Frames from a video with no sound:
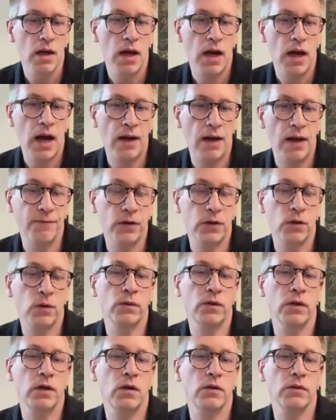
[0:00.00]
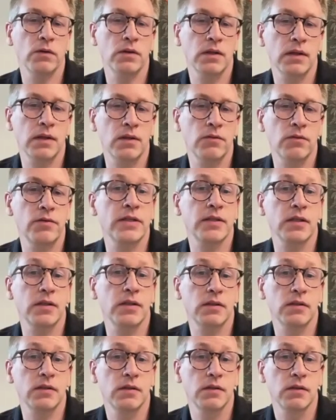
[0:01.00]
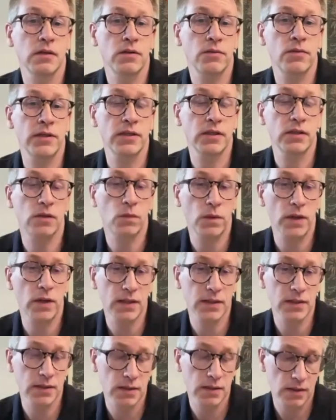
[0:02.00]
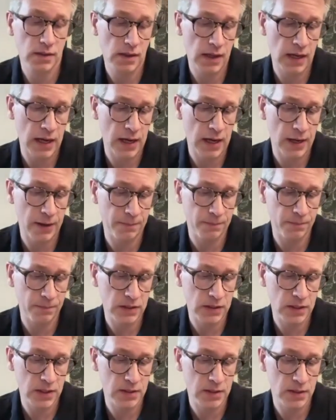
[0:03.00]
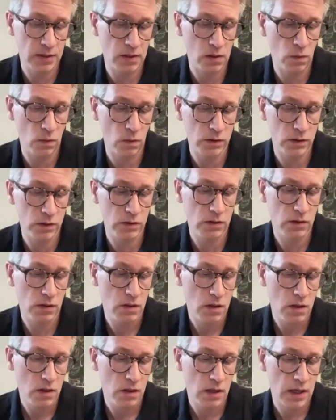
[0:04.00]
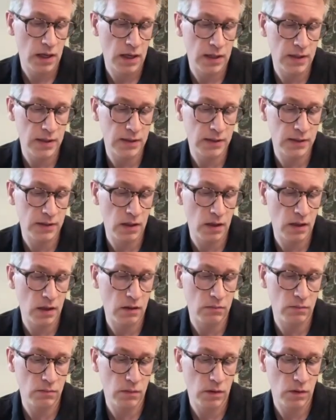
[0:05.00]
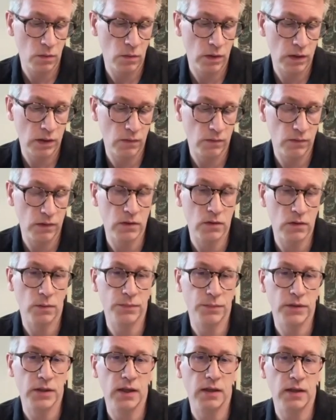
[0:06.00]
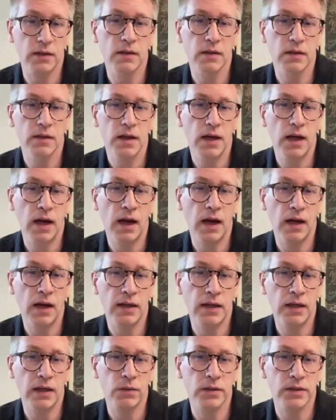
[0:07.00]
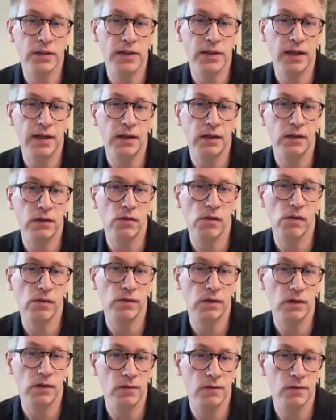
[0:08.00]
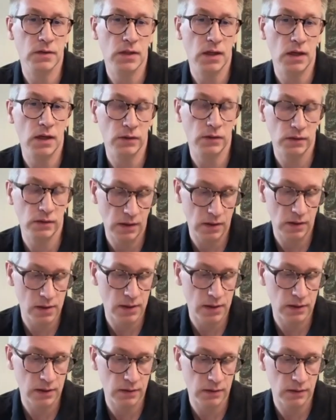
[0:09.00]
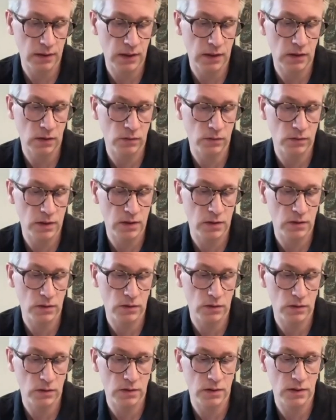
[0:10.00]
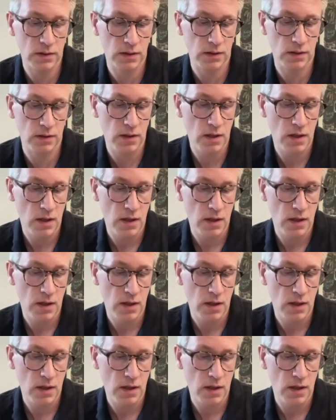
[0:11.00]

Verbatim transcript: have grown a lot in the recent recent weeks um, since it launched, and it's now one of the top ten uh, liquid staking derivatives out there, and it continues to see